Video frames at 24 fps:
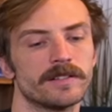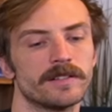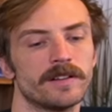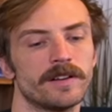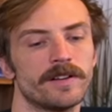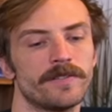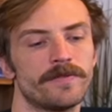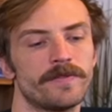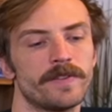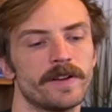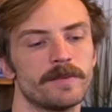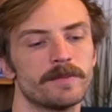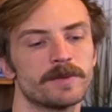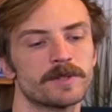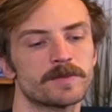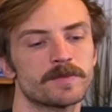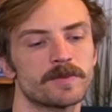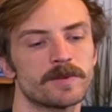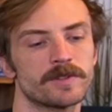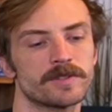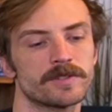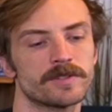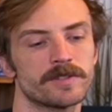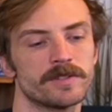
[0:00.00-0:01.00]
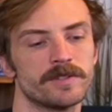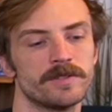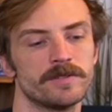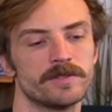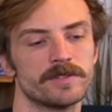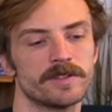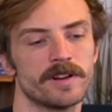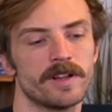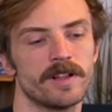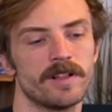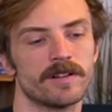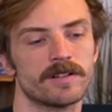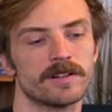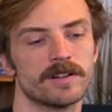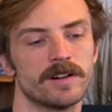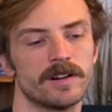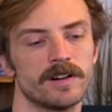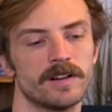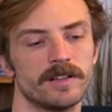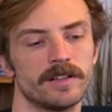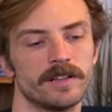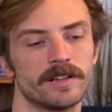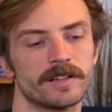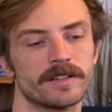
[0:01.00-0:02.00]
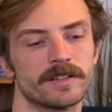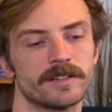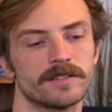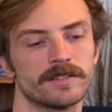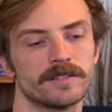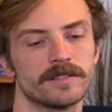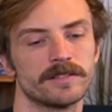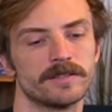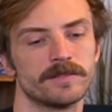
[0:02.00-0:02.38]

a famous person who's an alcoholic